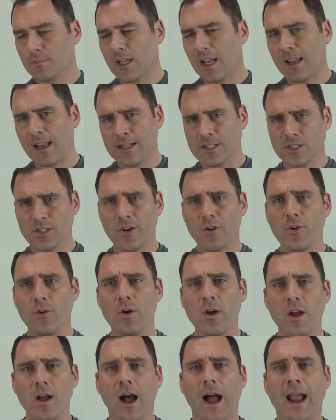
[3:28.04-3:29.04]
And
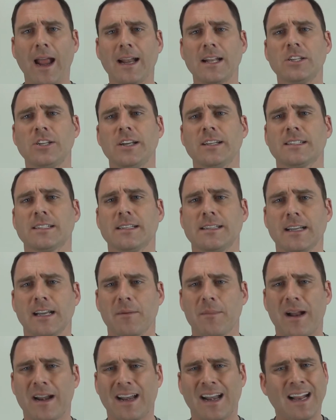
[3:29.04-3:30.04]
so I had a chance to think
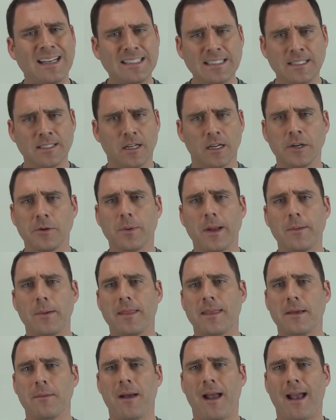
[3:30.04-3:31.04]
about it. I didn't agree
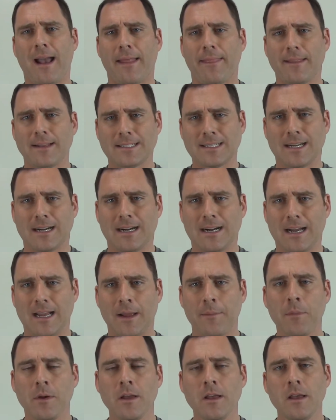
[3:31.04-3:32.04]
with him at the
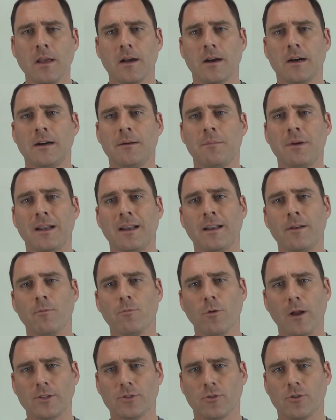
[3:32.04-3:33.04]
time, but in
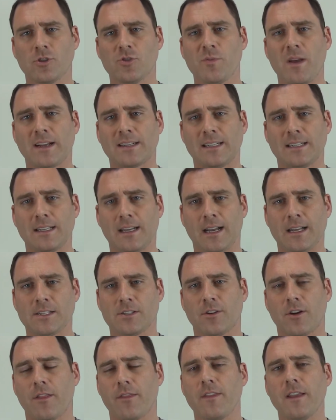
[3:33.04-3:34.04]
retrospect, I
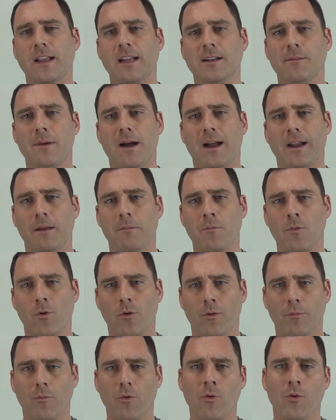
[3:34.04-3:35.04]
started thinking about it more
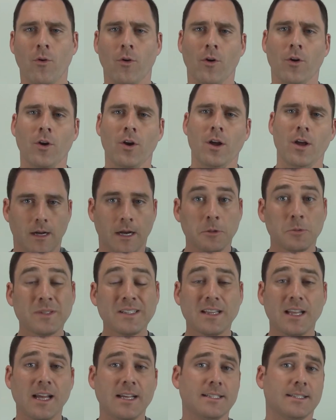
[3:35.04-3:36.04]
and more. I
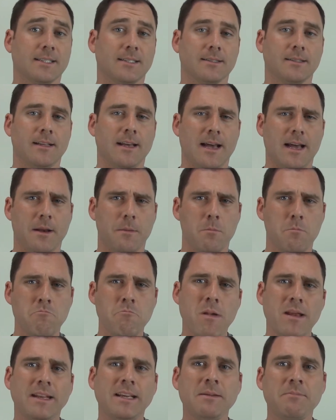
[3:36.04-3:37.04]
realized that
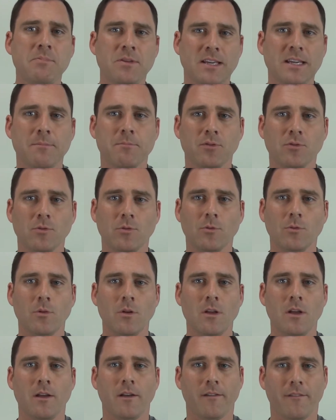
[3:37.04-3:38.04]
many people
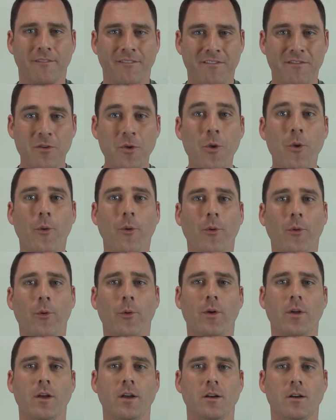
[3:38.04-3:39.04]

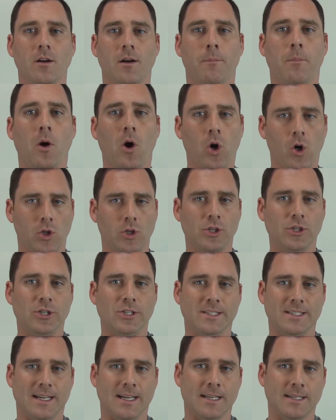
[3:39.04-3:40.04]
viewed
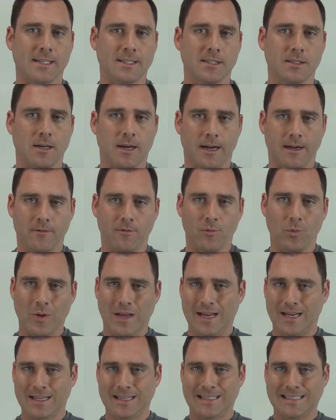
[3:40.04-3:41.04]
apologies as a sign of
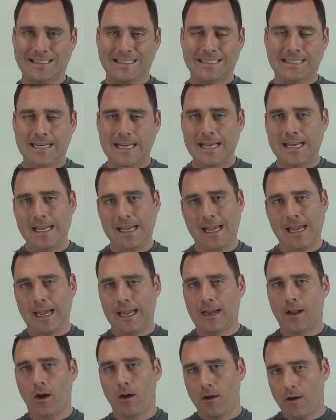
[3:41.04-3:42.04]
weakness.
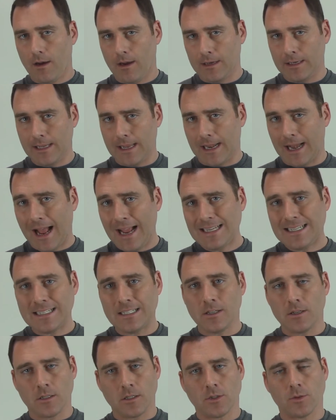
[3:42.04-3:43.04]
And again, I
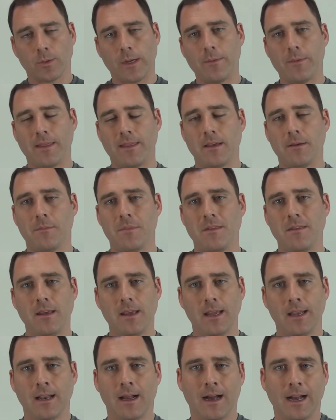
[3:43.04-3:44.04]
didn't agree with him
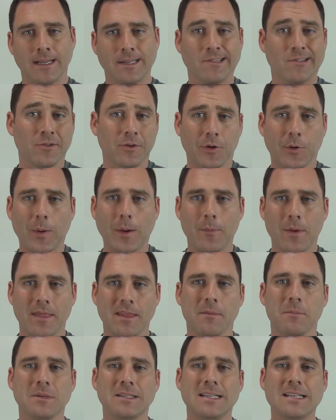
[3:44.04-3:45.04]
then. I don't agree with
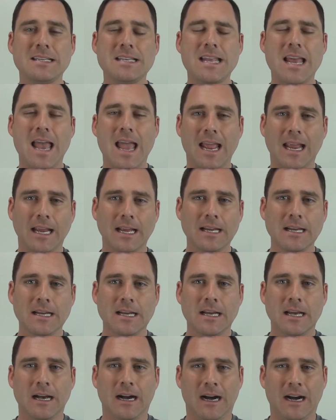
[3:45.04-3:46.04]
him today.
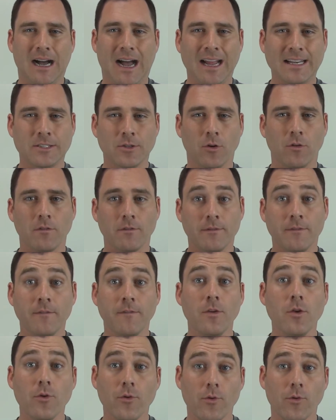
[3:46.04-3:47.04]
I don't
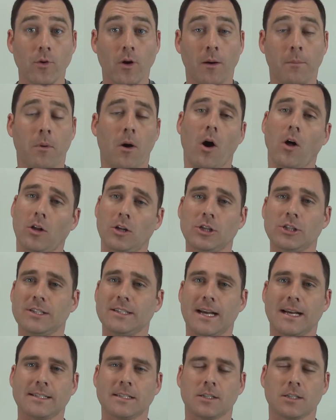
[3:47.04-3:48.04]
view apologies
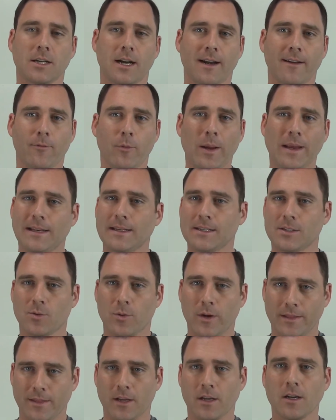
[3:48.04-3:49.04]
as a sign of weakness.
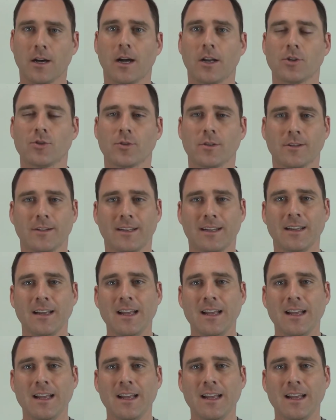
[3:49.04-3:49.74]
Quite the contrary.